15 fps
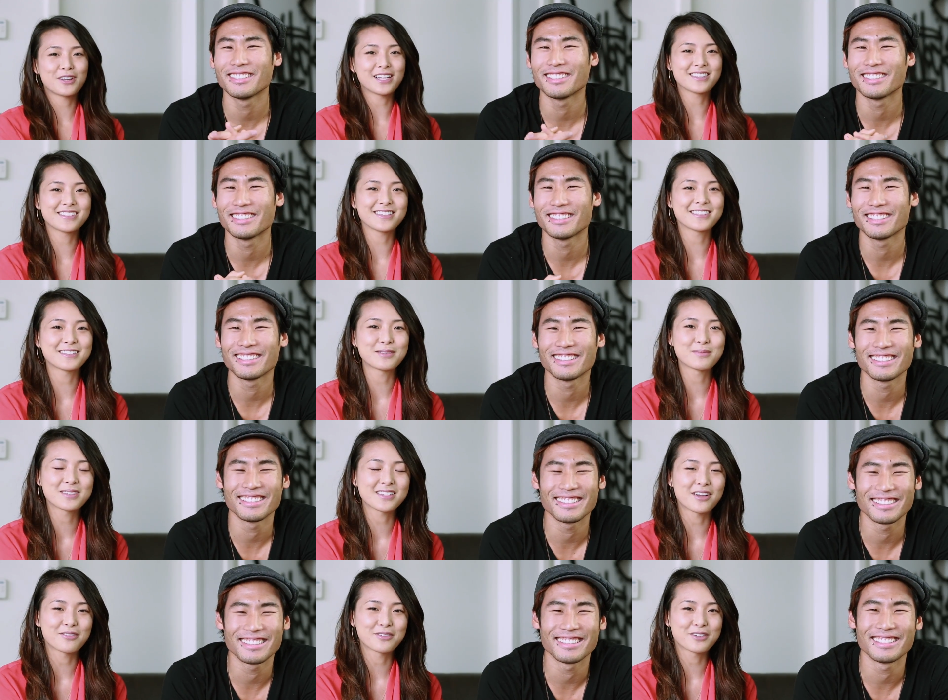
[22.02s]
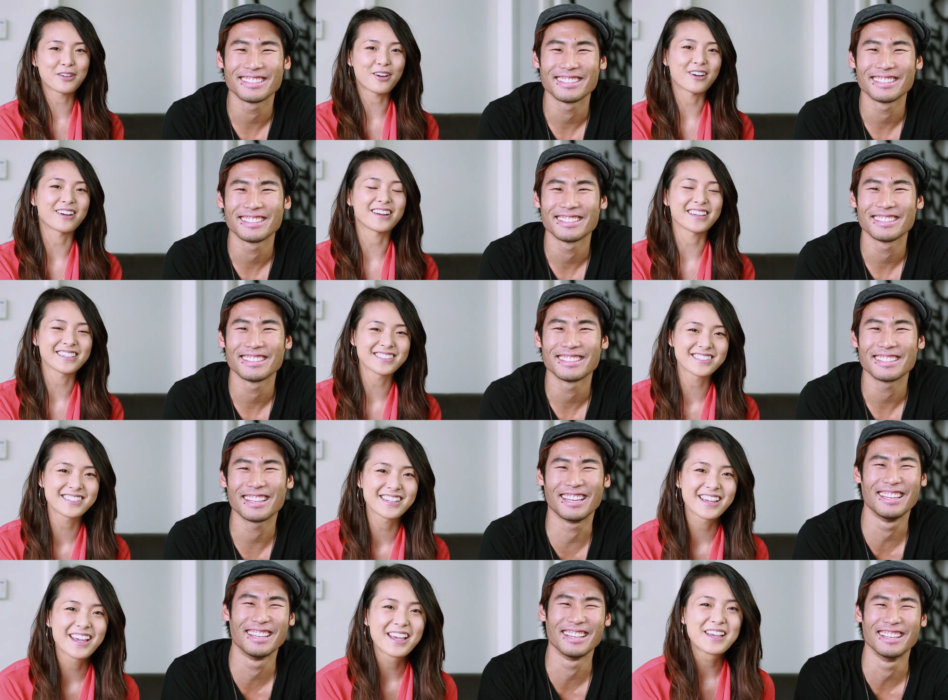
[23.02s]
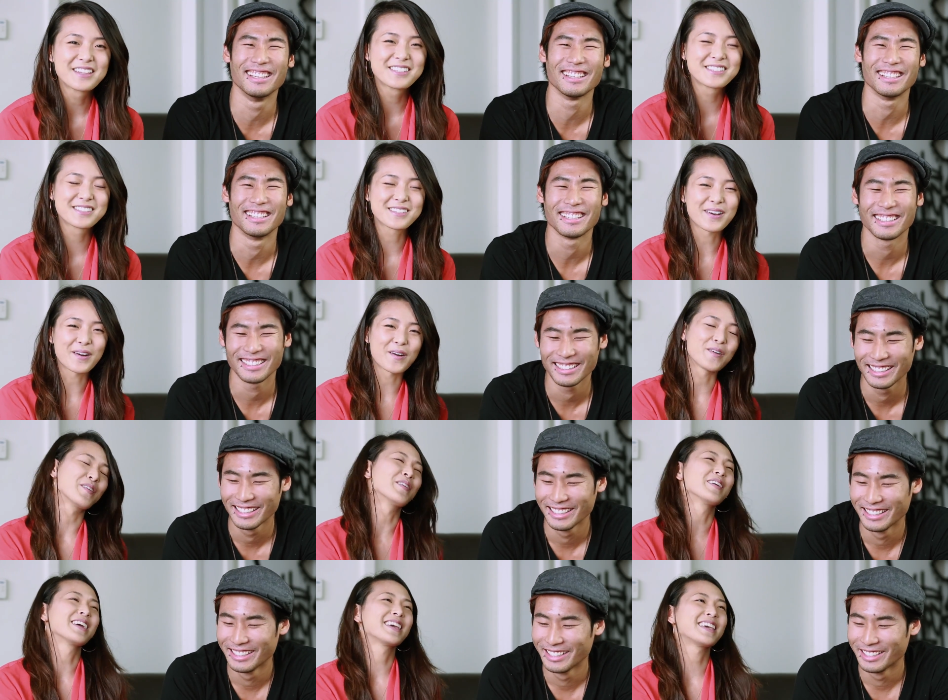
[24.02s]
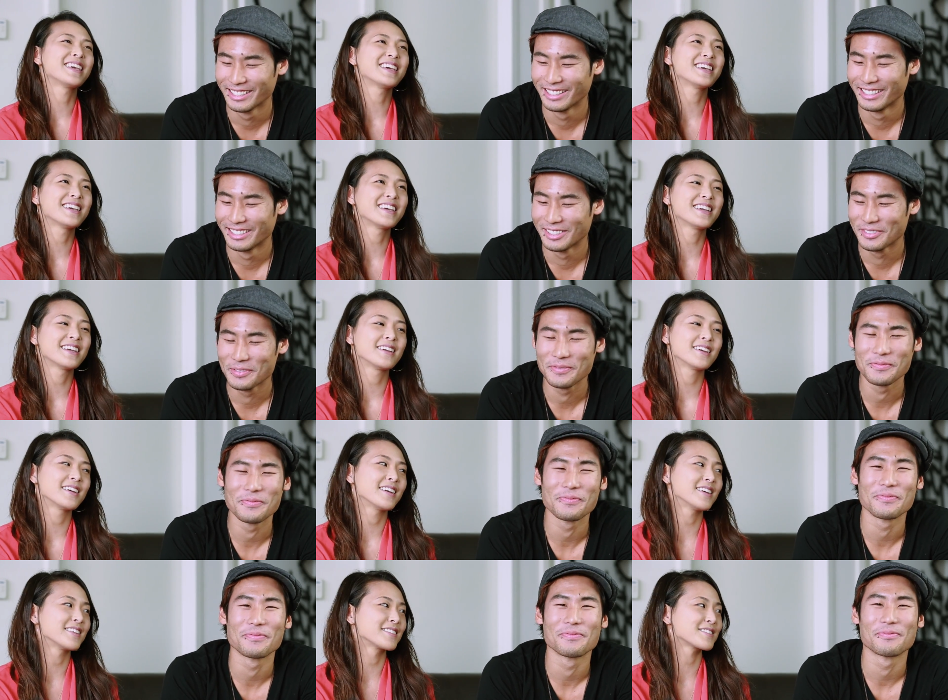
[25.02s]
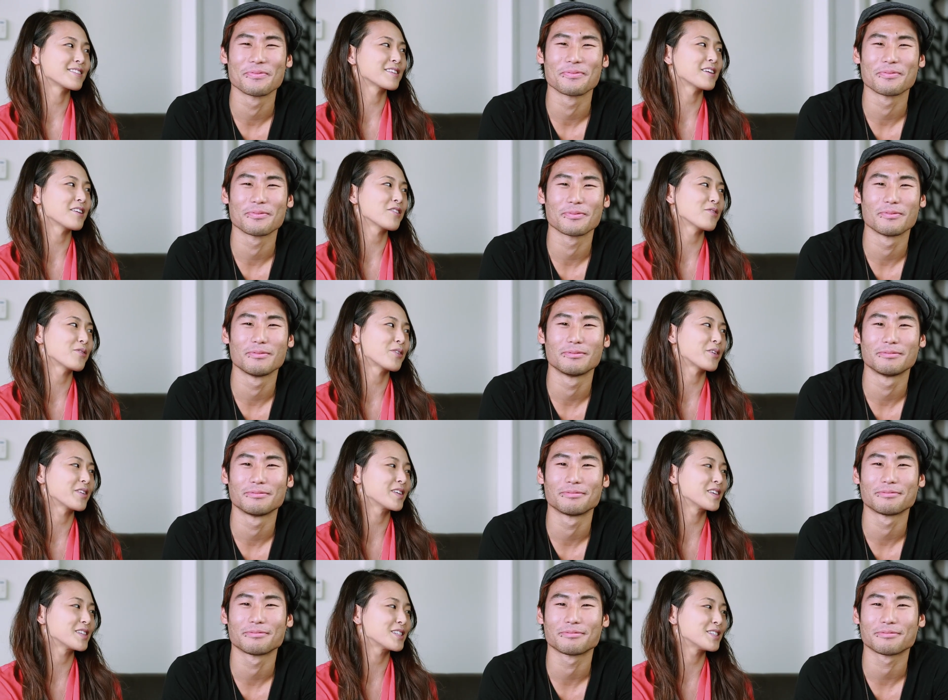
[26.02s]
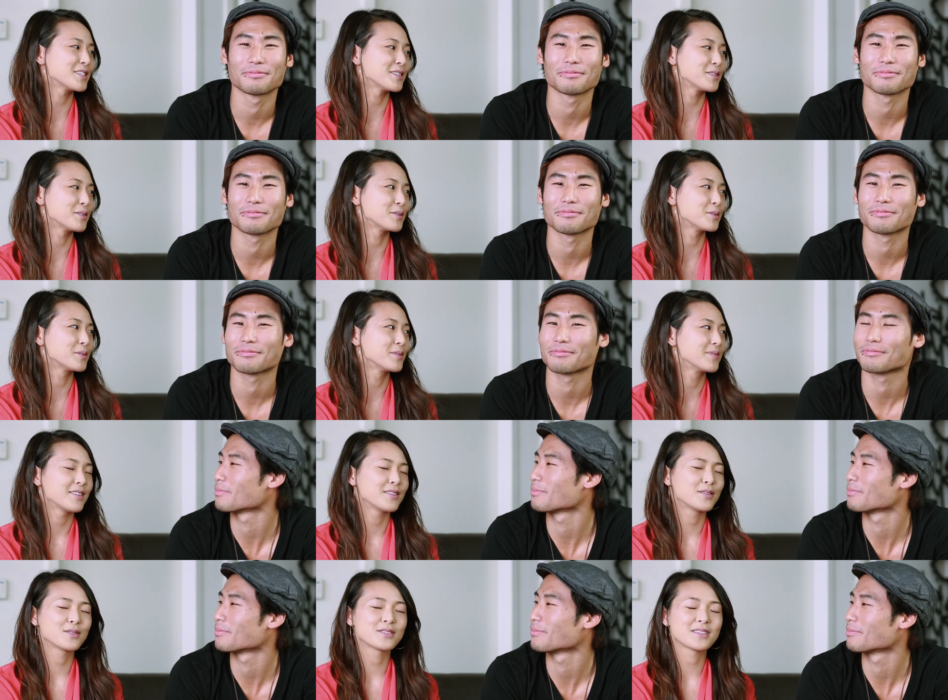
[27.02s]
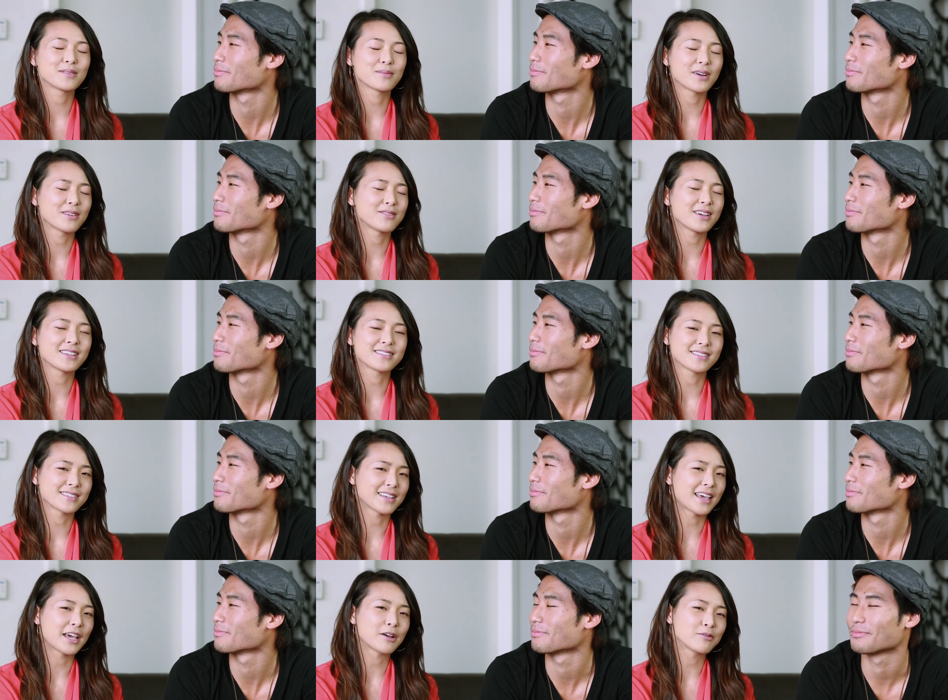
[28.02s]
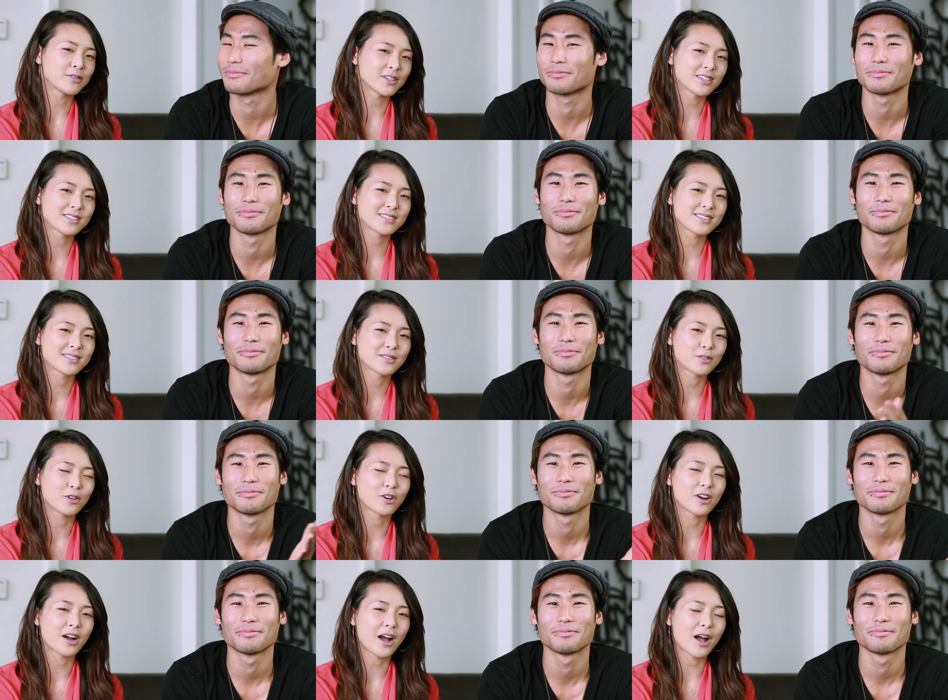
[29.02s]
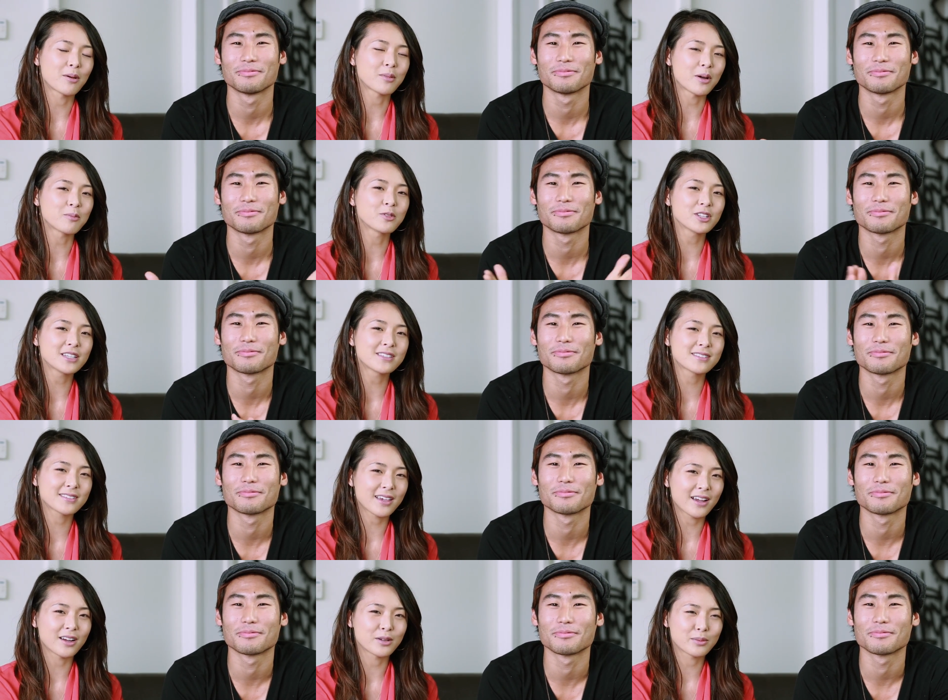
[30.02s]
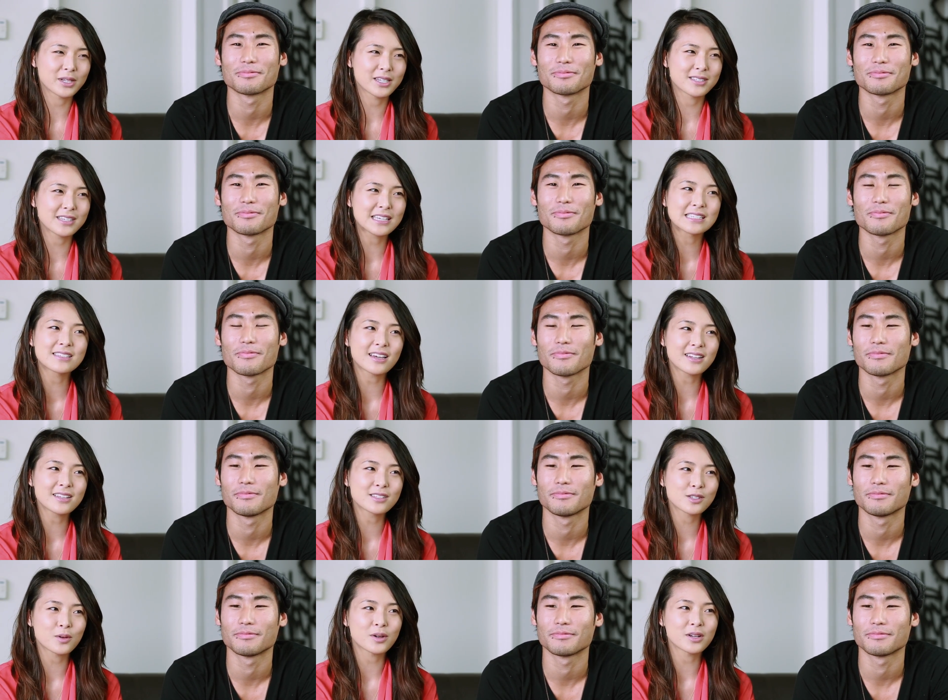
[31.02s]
Speaker 1: fancies himself an artist, so he is looking forward to using my face as a canvas. Or I'm, I'm really scared because he said he's